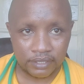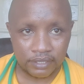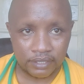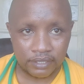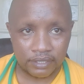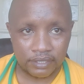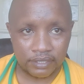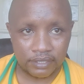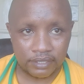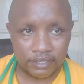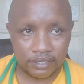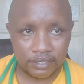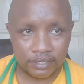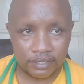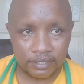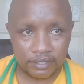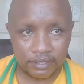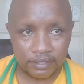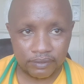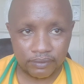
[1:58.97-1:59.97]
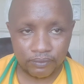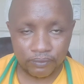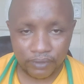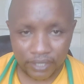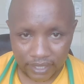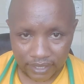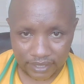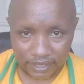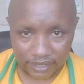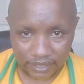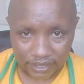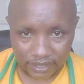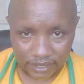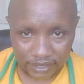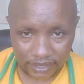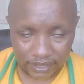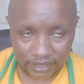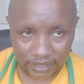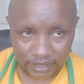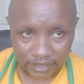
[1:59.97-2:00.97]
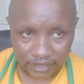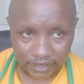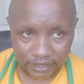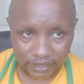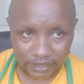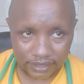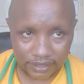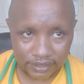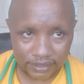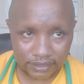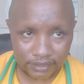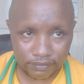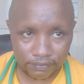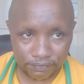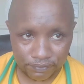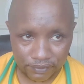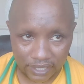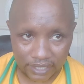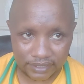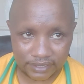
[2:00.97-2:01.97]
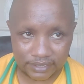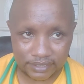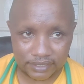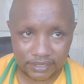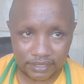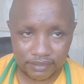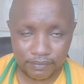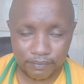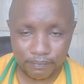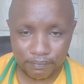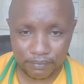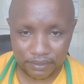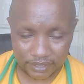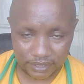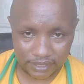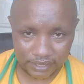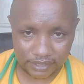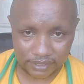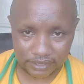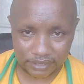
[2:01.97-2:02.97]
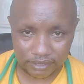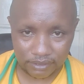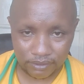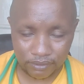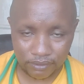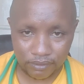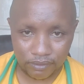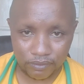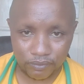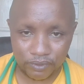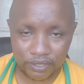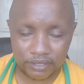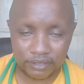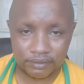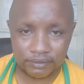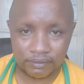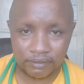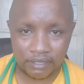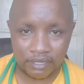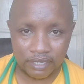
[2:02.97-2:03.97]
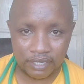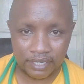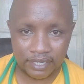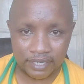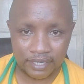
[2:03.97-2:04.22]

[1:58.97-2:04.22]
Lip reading: when it first begins, or when you are a